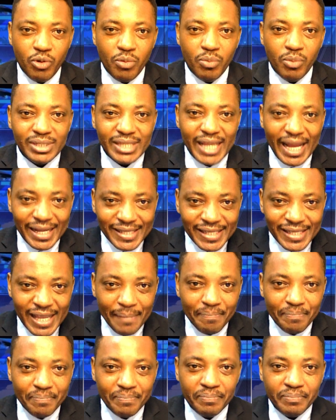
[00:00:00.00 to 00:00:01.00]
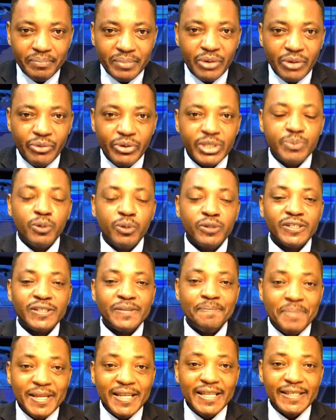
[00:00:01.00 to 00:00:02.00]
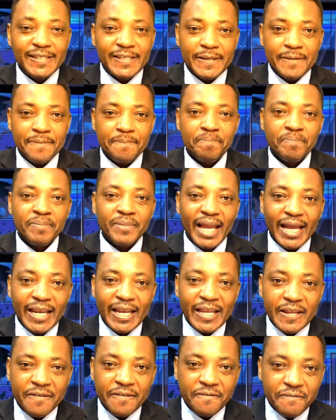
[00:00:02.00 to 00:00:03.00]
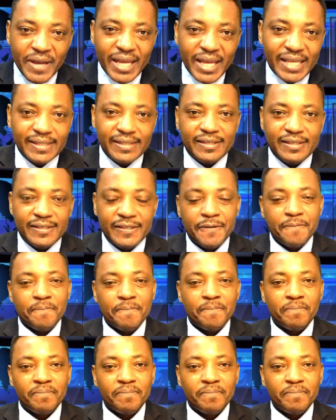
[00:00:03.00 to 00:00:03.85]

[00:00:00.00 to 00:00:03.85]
We must accept the responsibility and invest